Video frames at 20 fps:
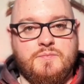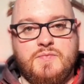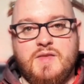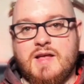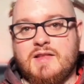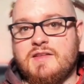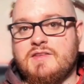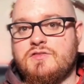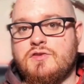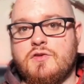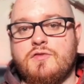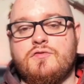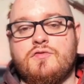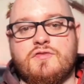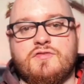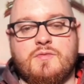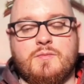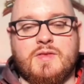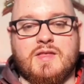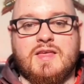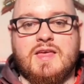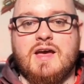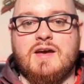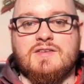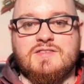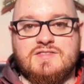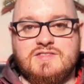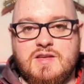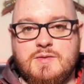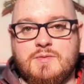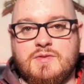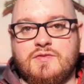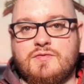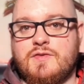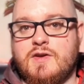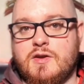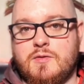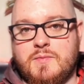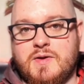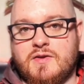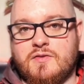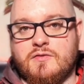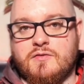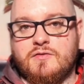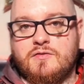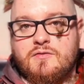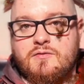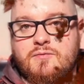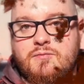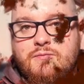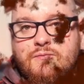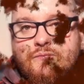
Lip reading: Now let's go through some of the Chaos Daemons fundamentals.